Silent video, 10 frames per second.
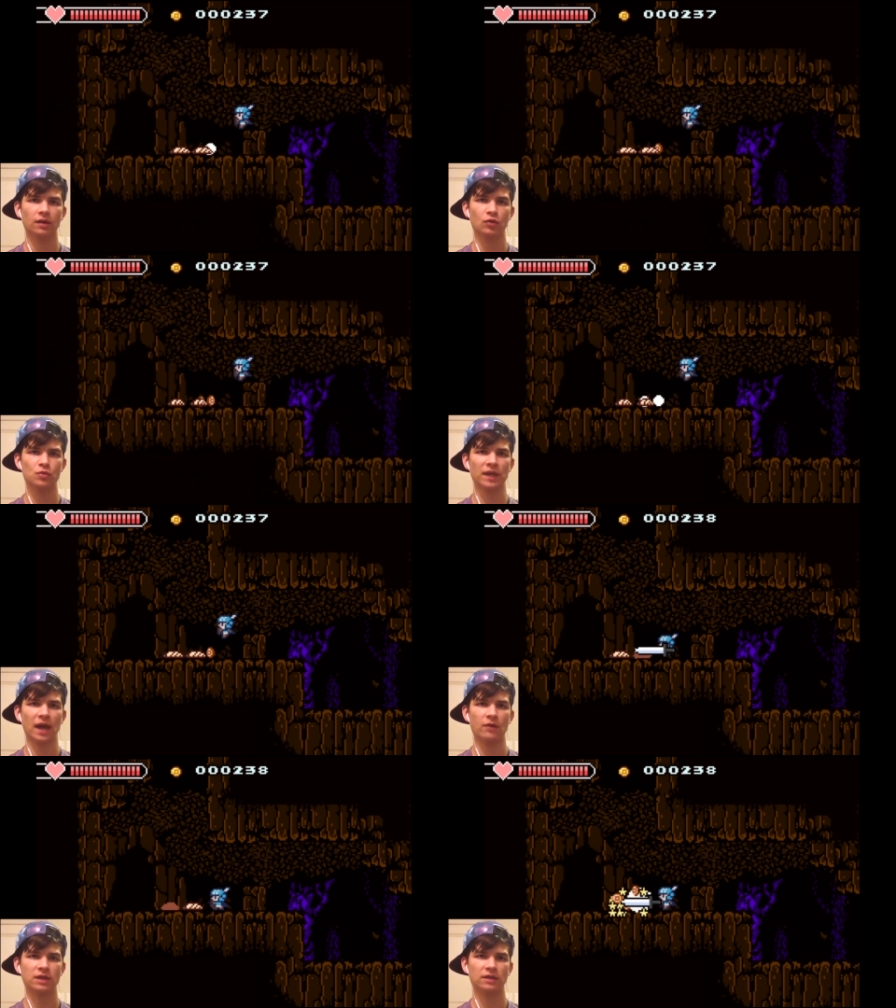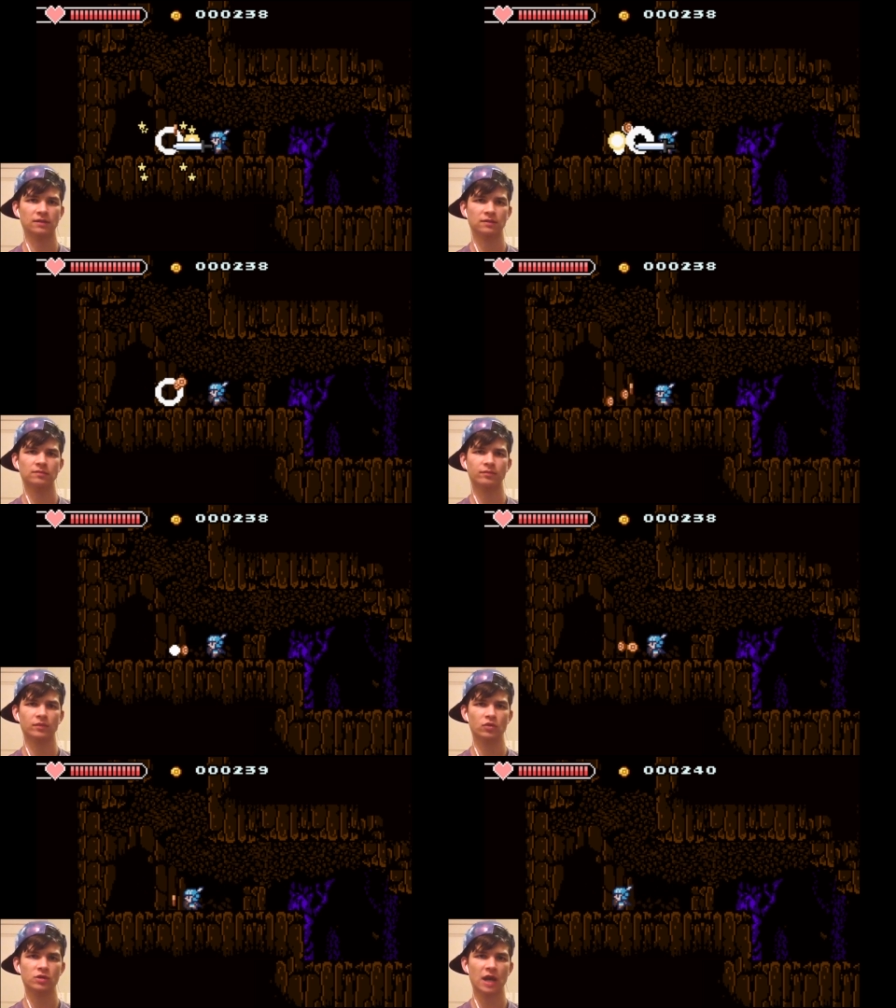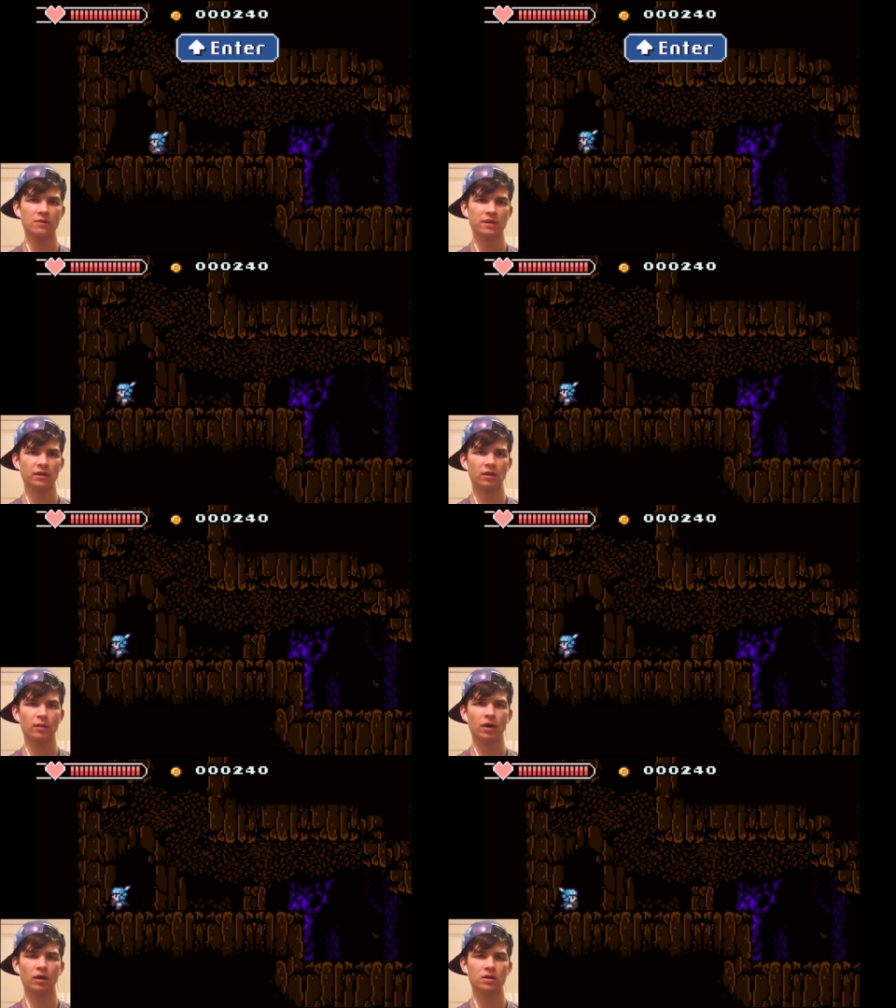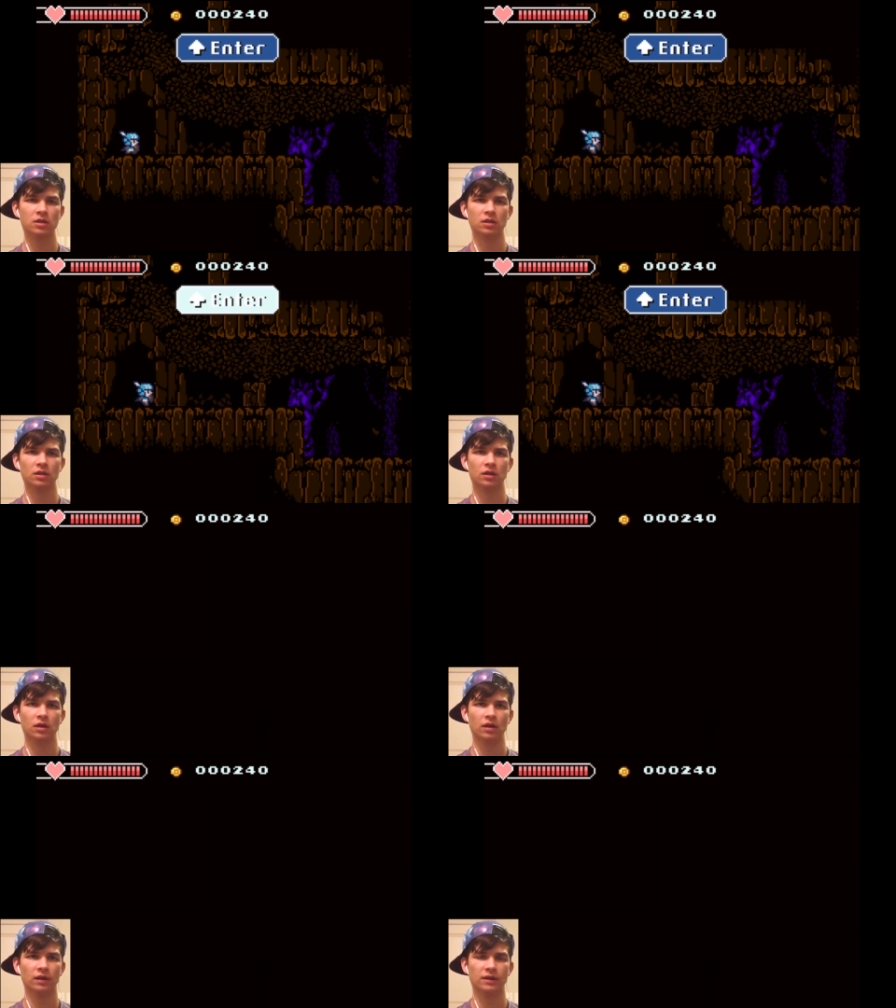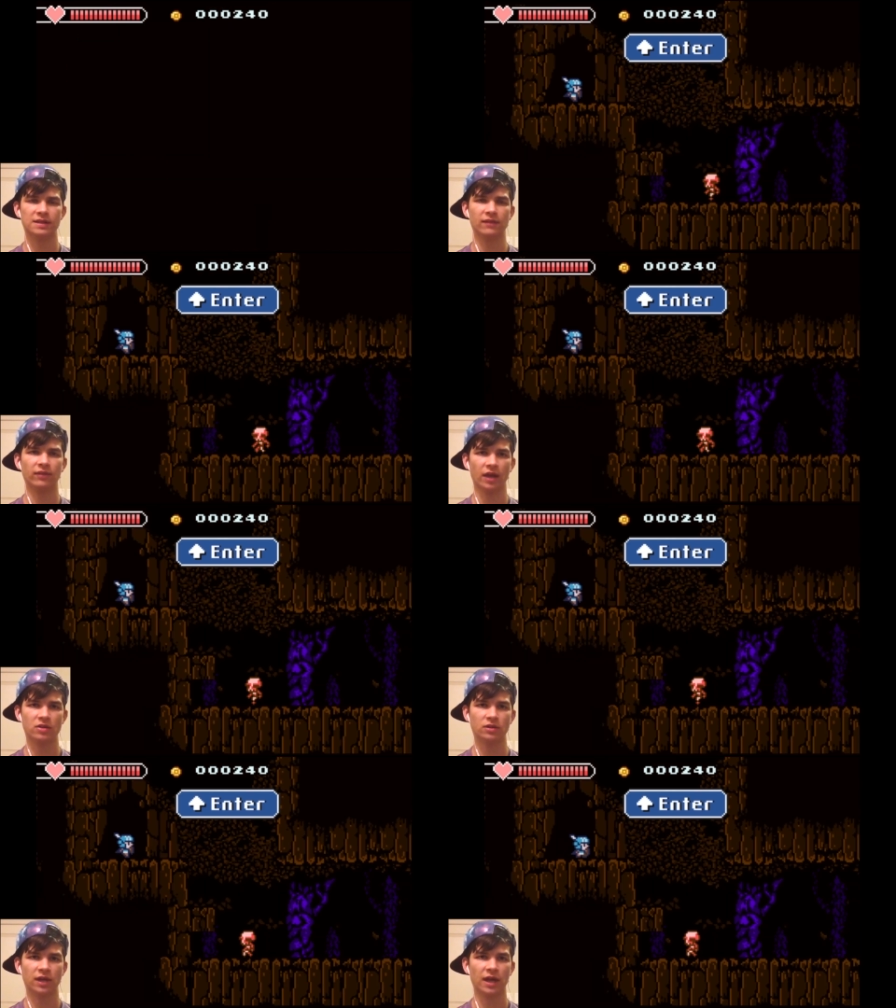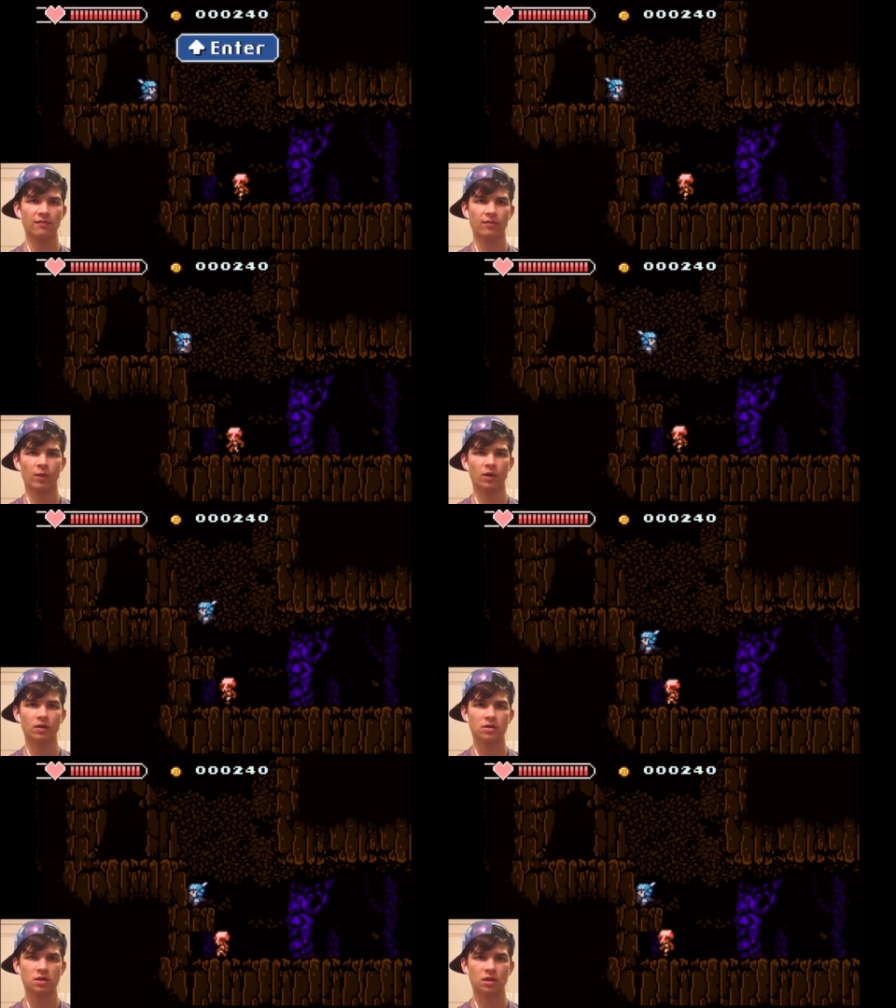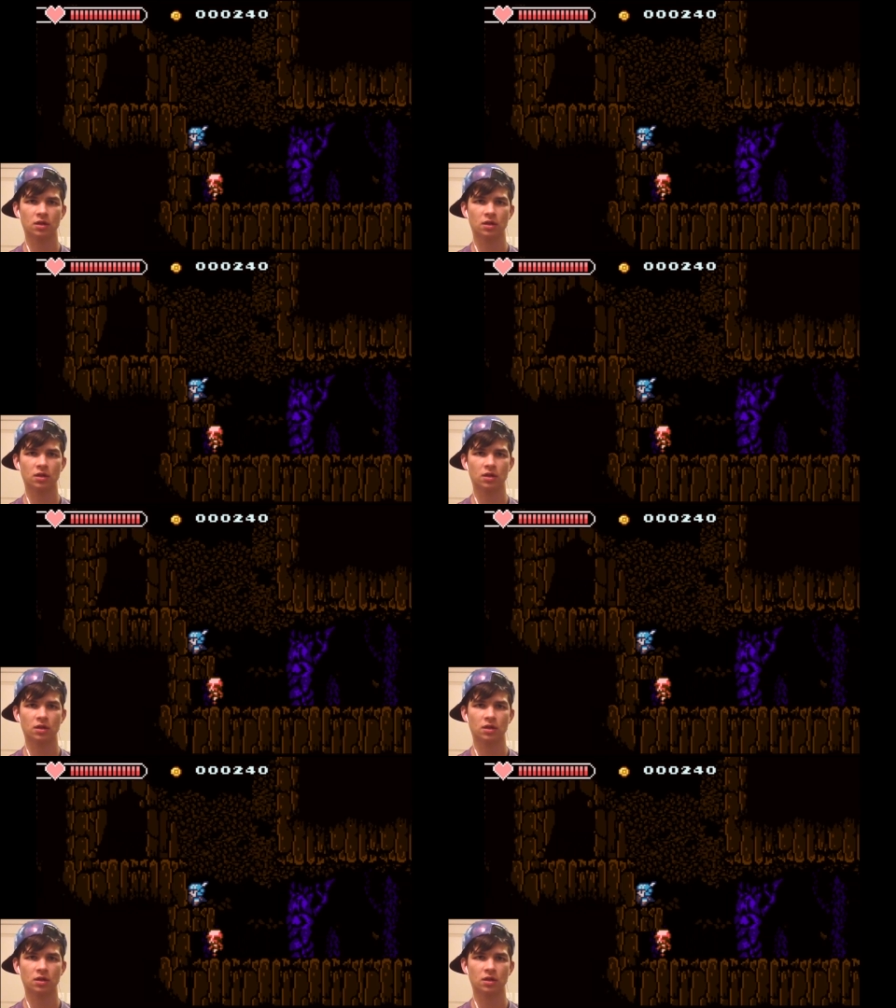Who's been counting? Who's counting the little bars? Let's definitely enter the Cape of Wonders.